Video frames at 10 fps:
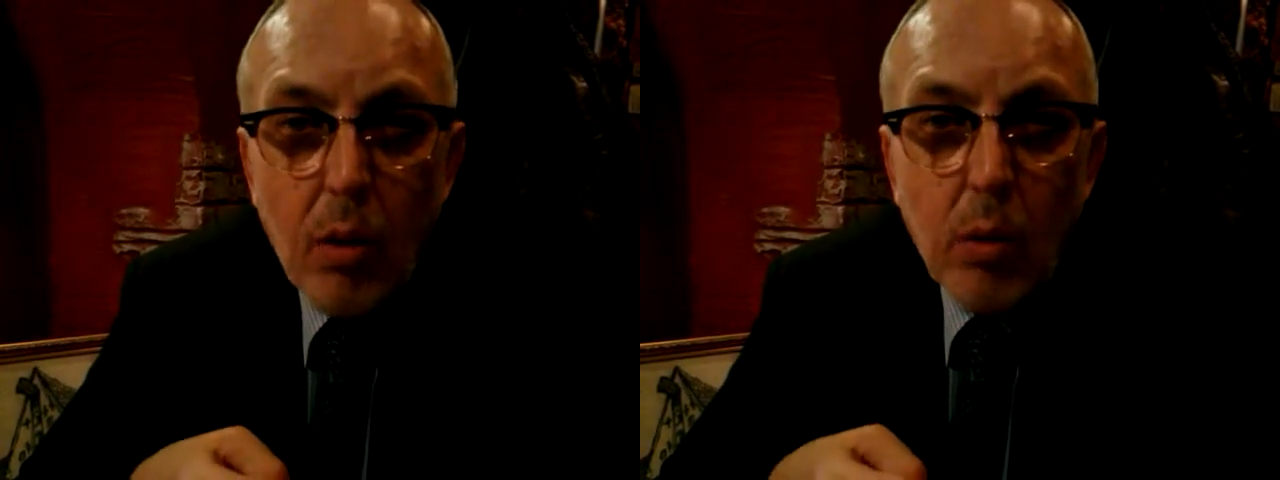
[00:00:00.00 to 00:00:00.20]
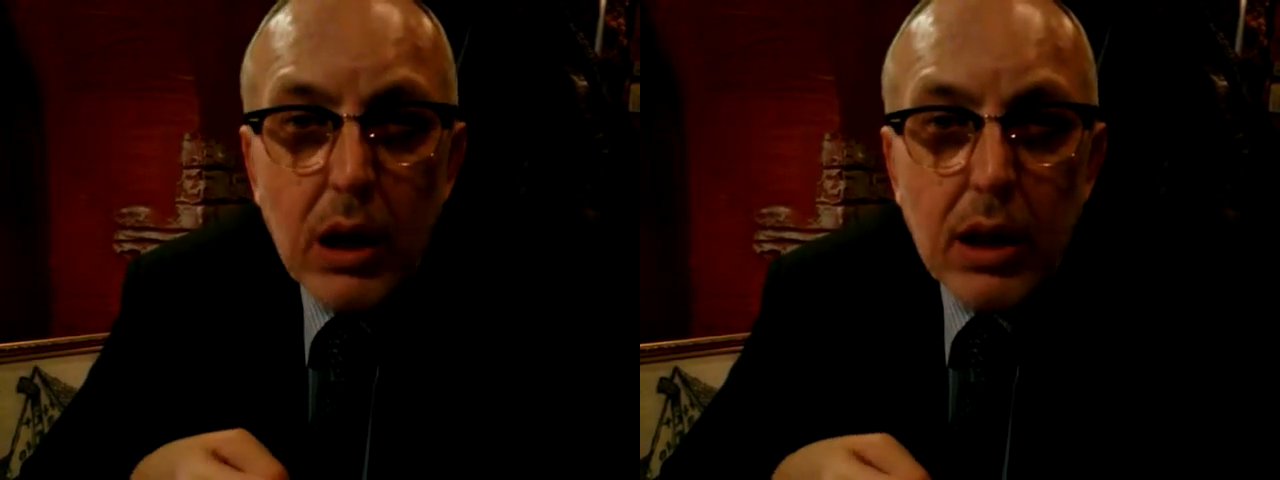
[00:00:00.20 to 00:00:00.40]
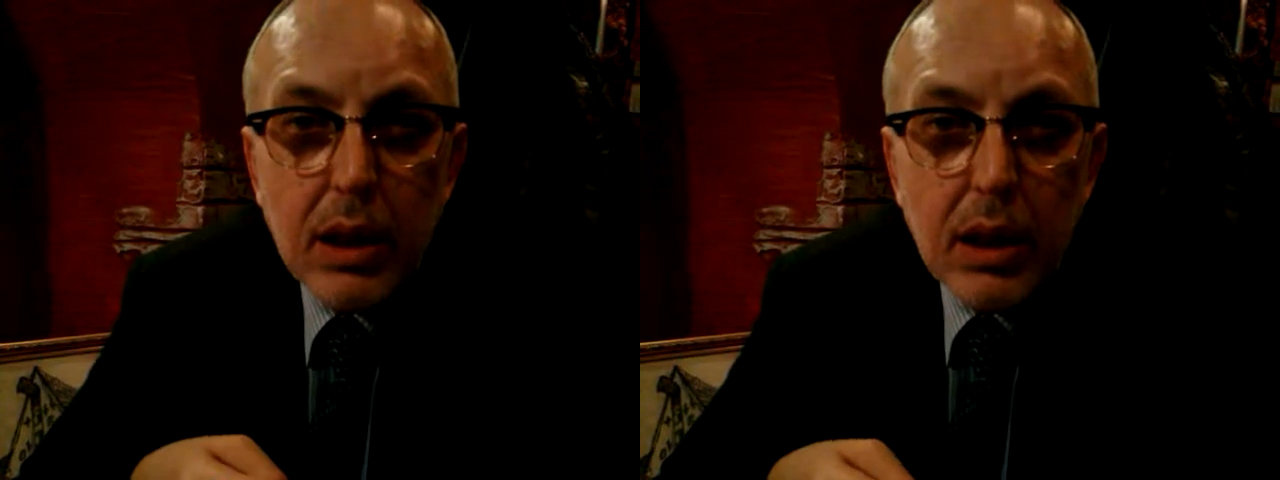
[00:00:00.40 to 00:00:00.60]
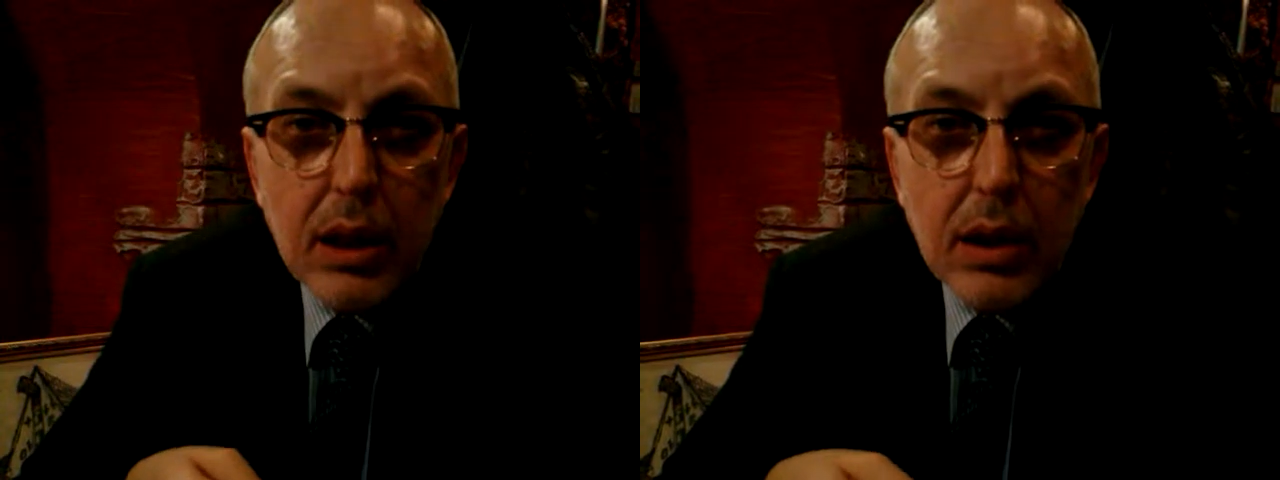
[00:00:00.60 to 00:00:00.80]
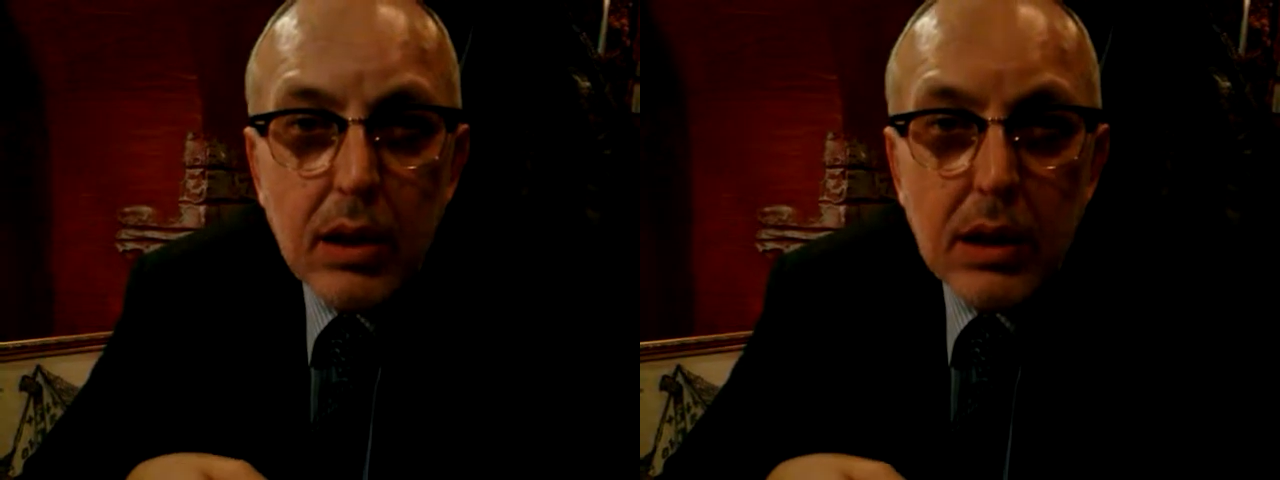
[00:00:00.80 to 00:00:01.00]
with
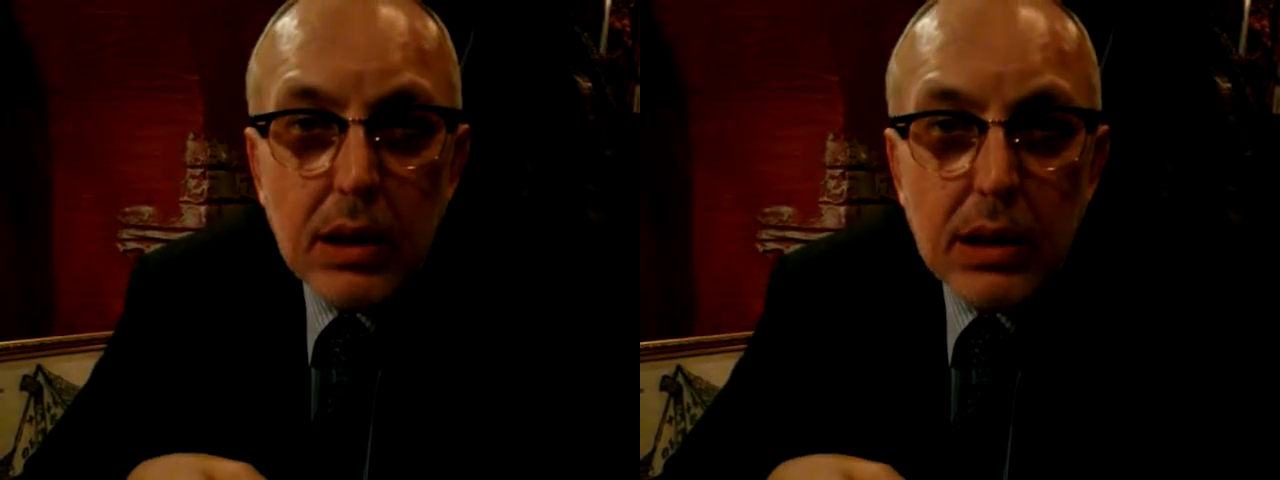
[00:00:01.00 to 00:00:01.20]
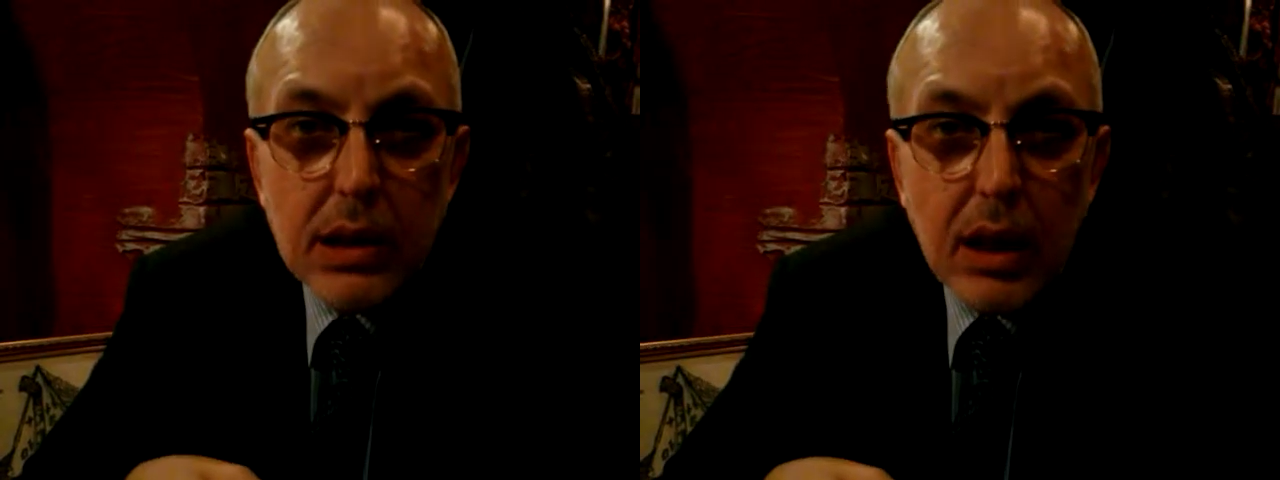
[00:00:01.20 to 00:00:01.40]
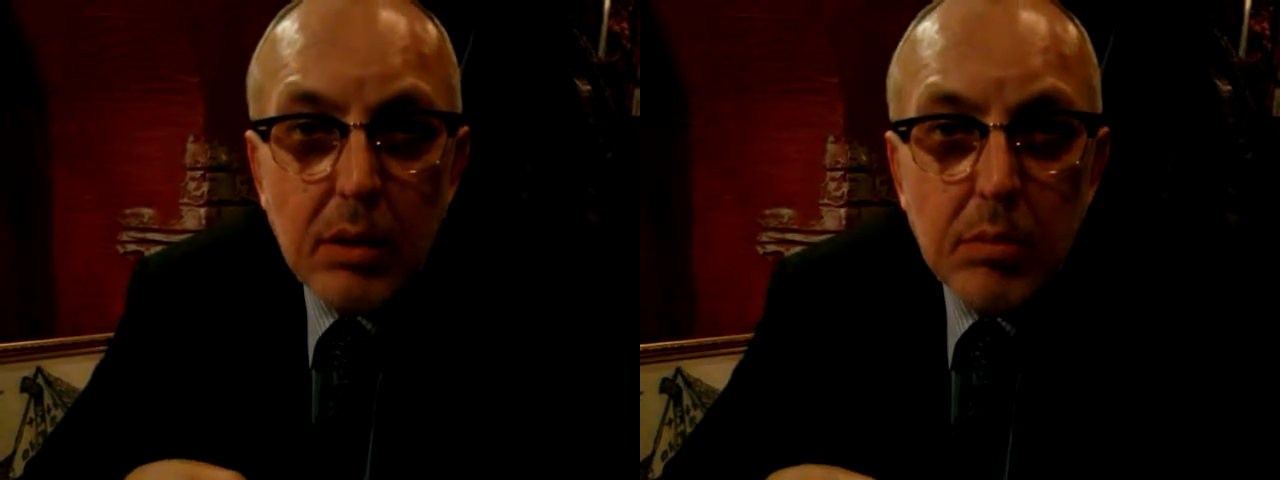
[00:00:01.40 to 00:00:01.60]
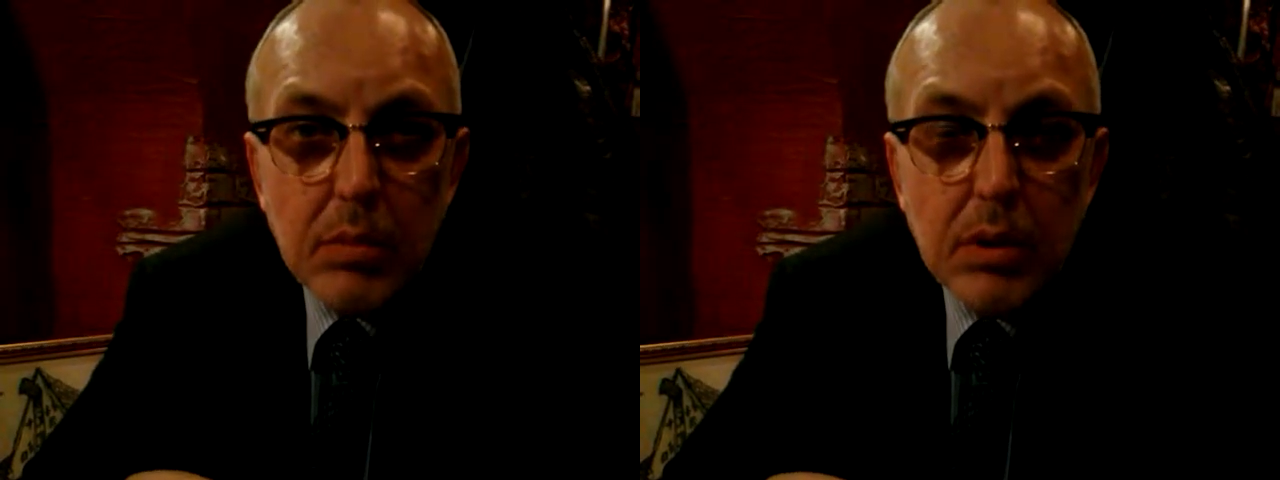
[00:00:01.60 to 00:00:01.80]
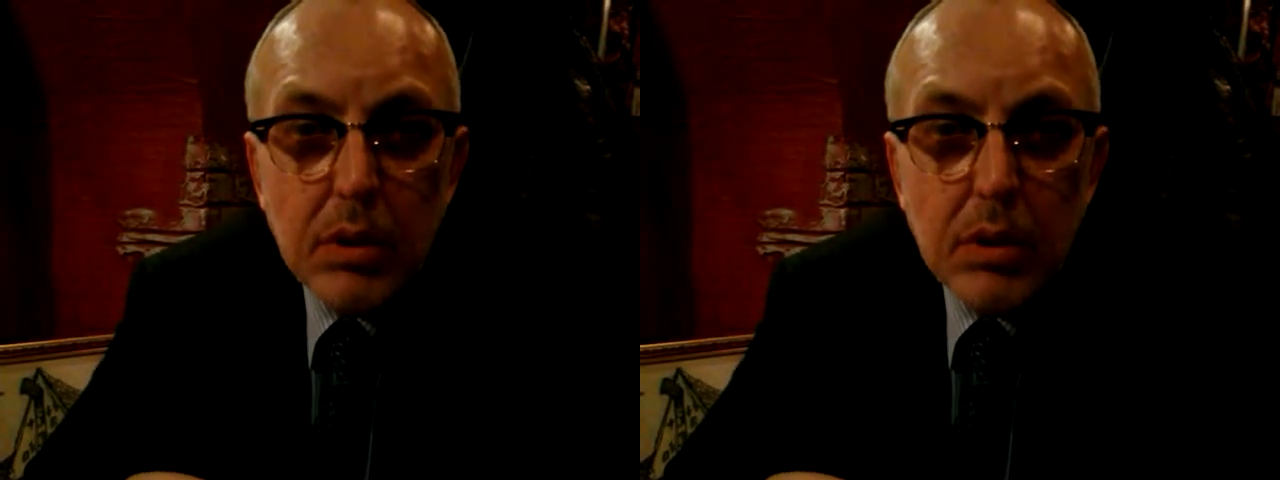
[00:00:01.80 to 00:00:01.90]
uh, some